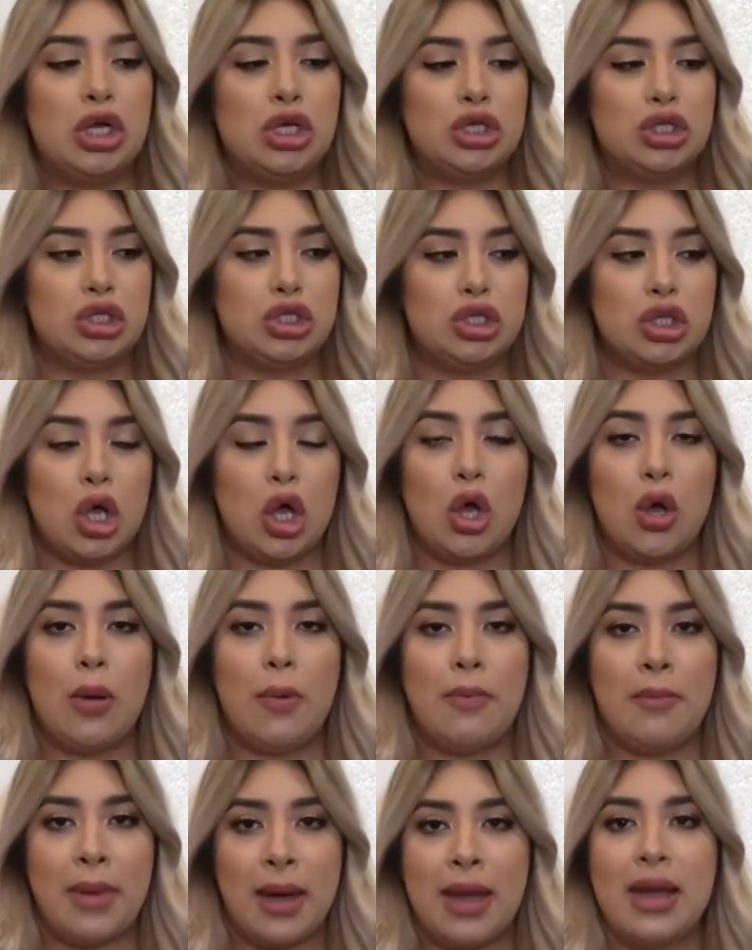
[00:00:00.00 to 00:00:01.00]
So
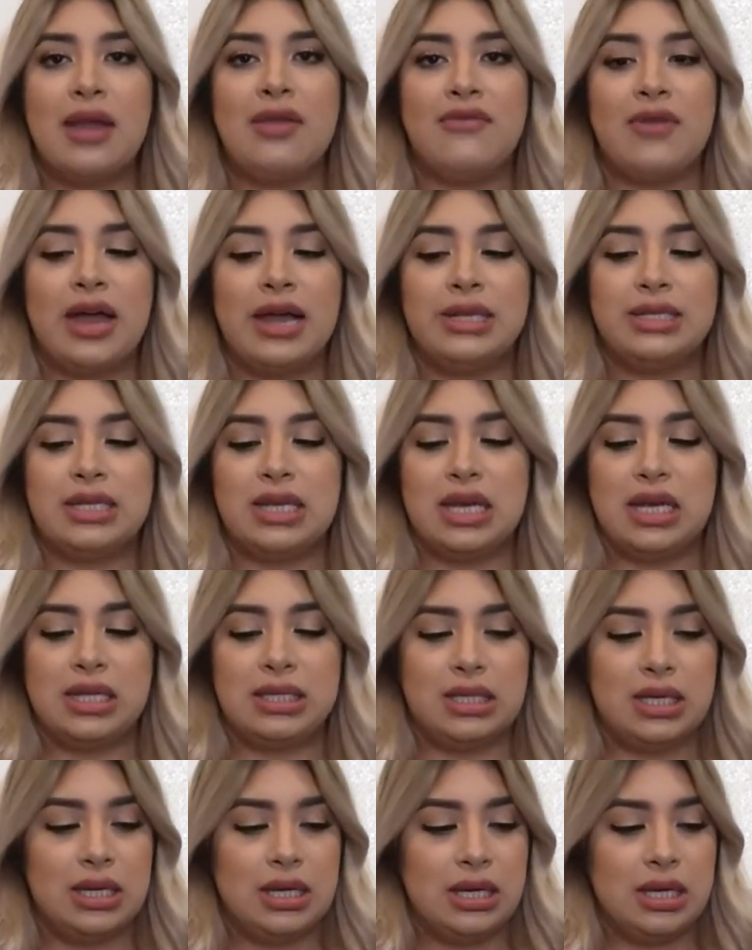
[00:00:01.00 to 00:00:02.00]
my advice
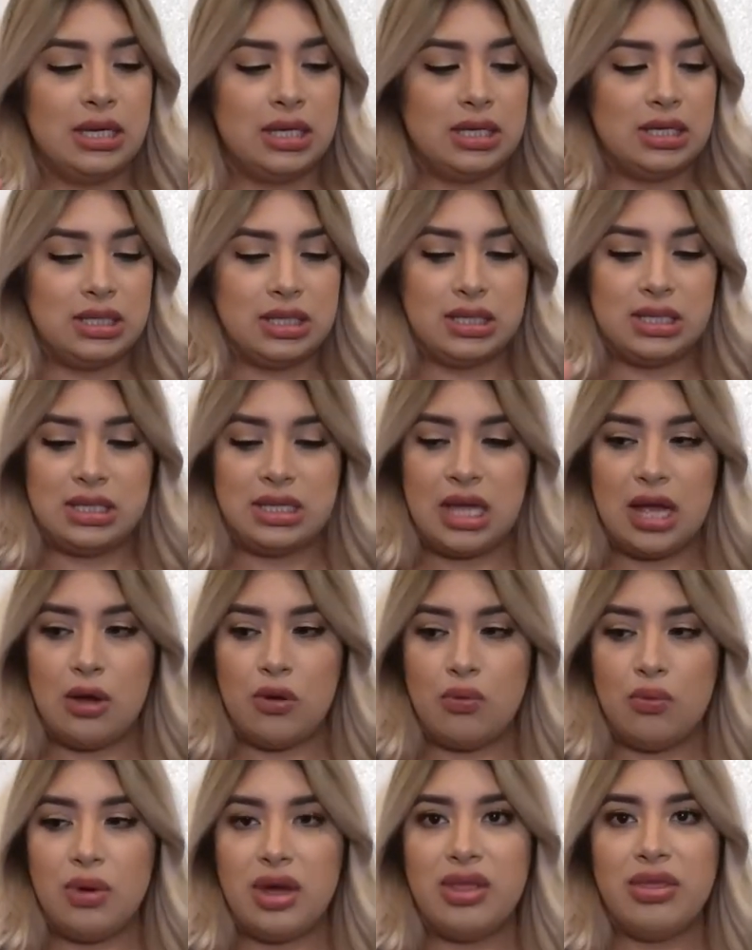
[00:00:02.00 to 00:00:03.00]
is stick
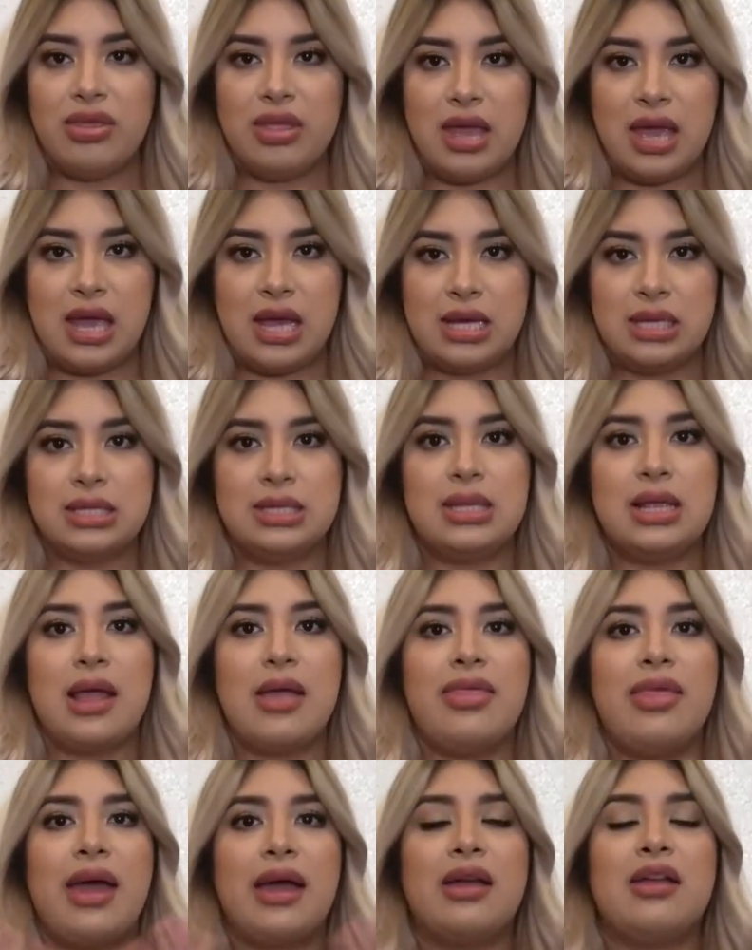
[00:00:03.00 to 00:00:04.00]
with things
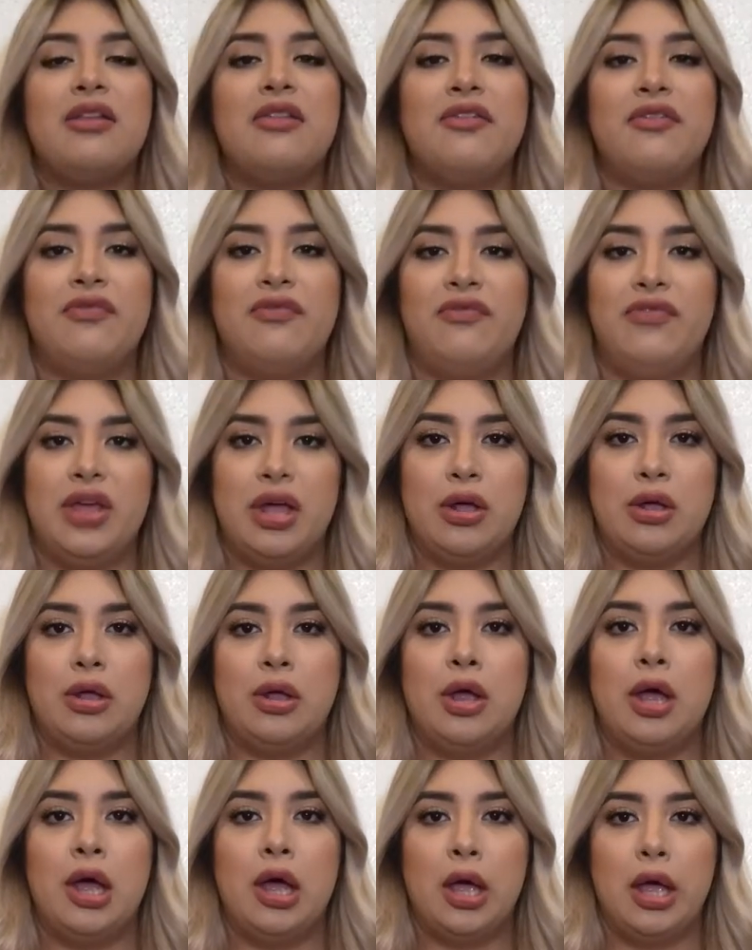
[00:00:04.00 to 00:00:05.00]
that can
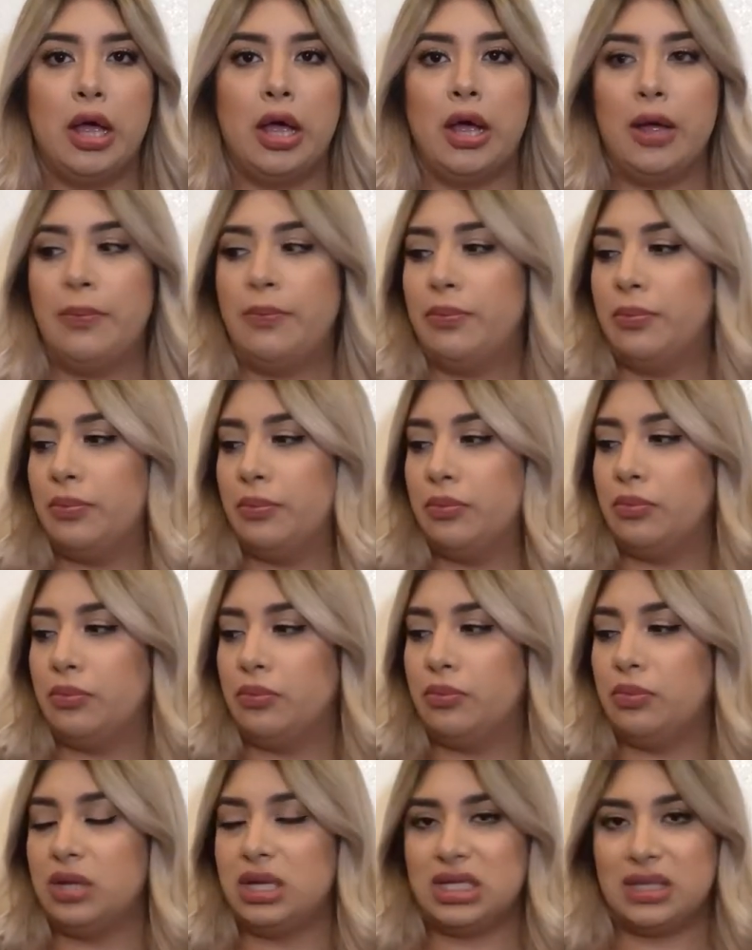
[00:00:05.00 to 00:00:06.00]
fill up
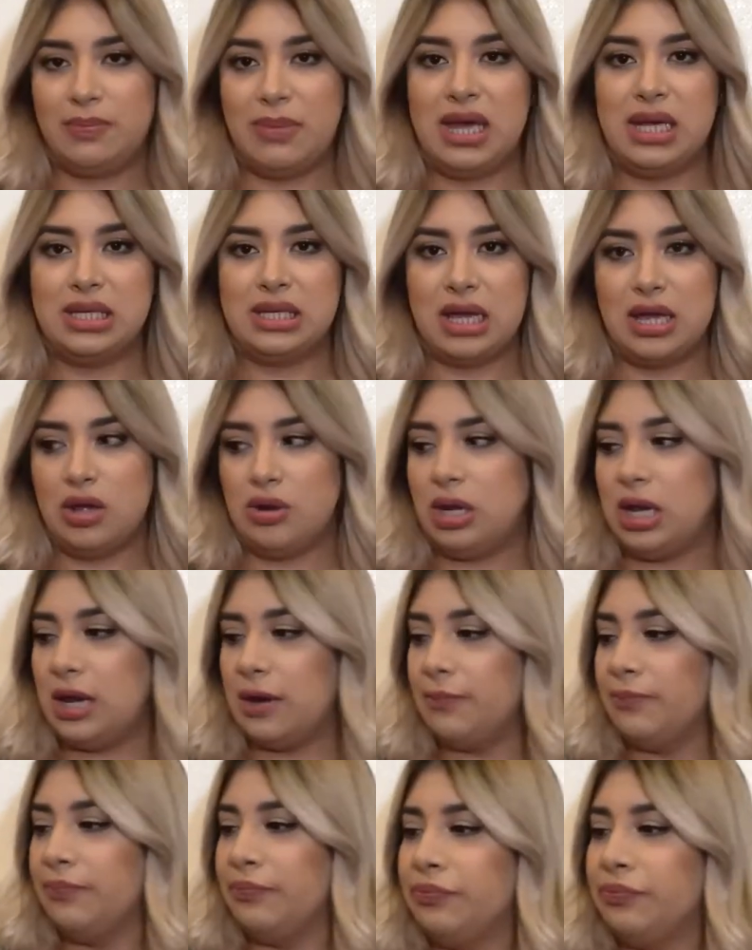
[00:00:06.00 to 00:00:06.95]
the space that you need.